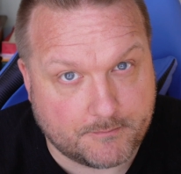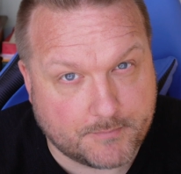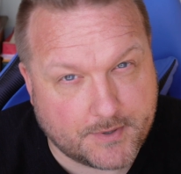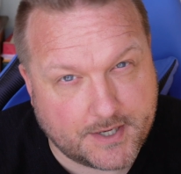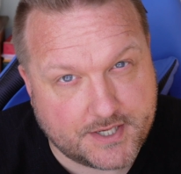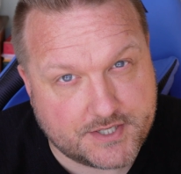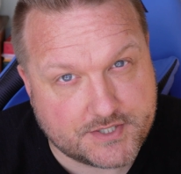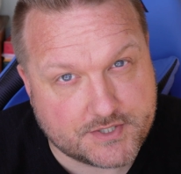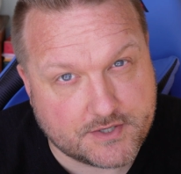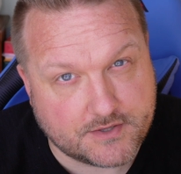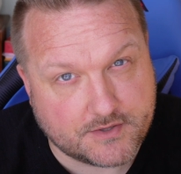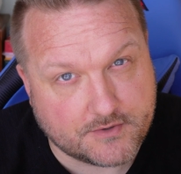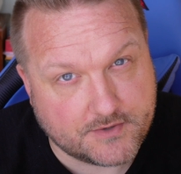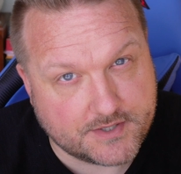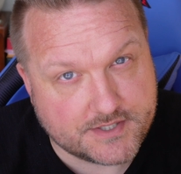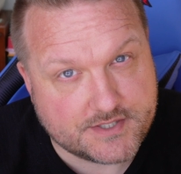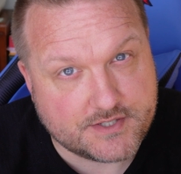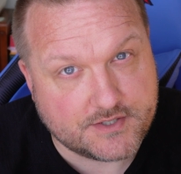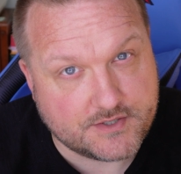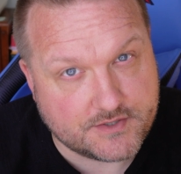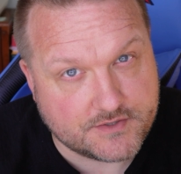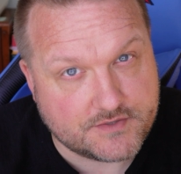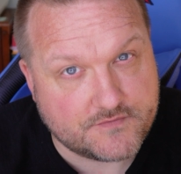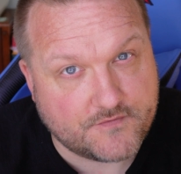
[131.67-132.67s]
I'm pretty sure the
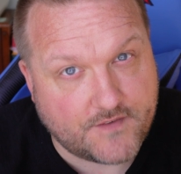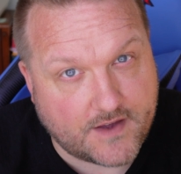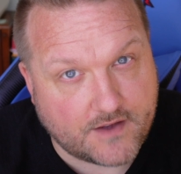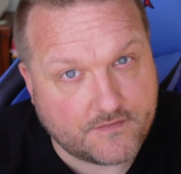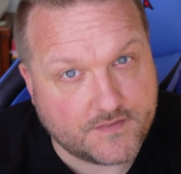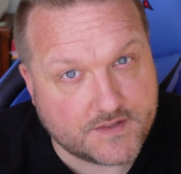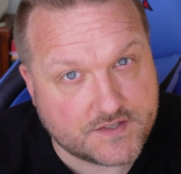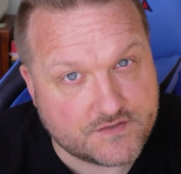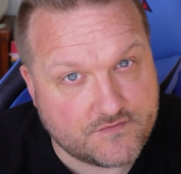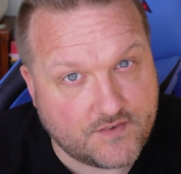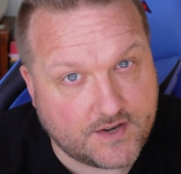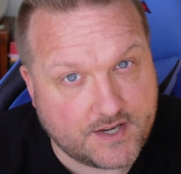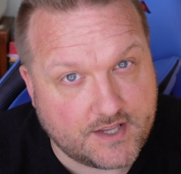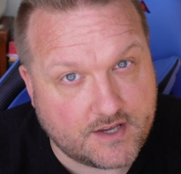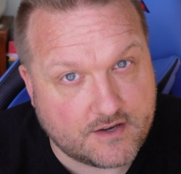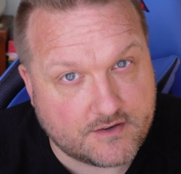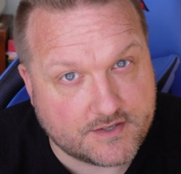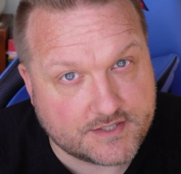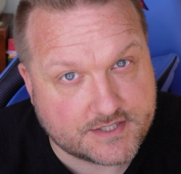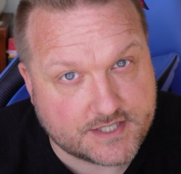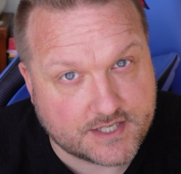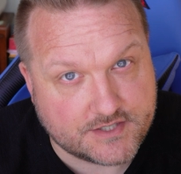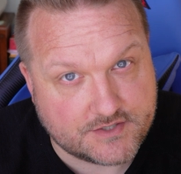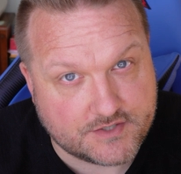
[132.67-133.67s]
reason you found this
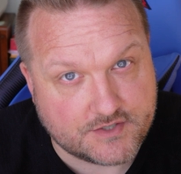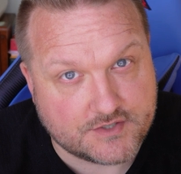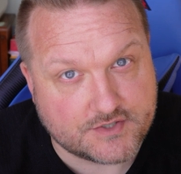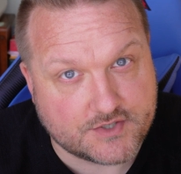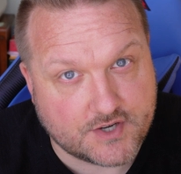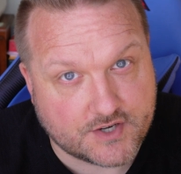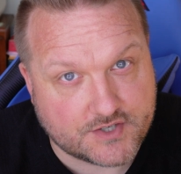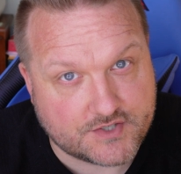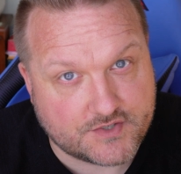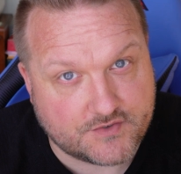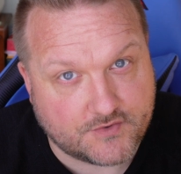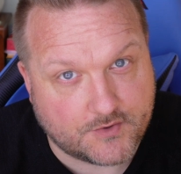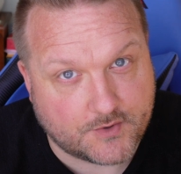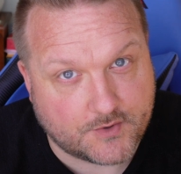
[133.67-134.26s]
video is because you searched